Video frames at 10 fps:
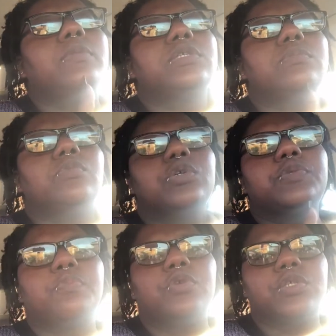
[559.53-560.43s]
me some more
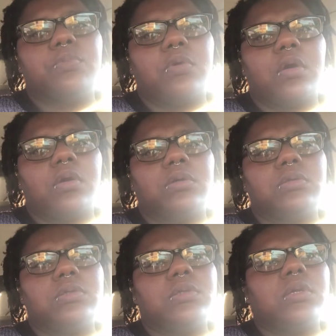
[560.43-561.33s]
sports
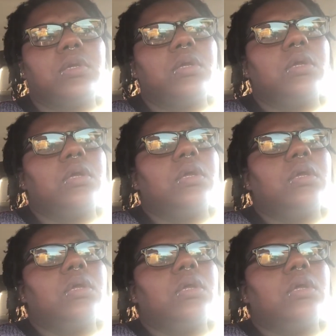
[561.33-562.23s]
bras
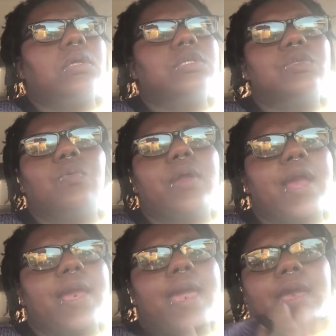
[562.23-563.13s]
because the one
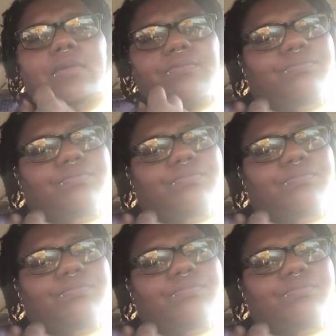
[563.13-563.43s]
I got,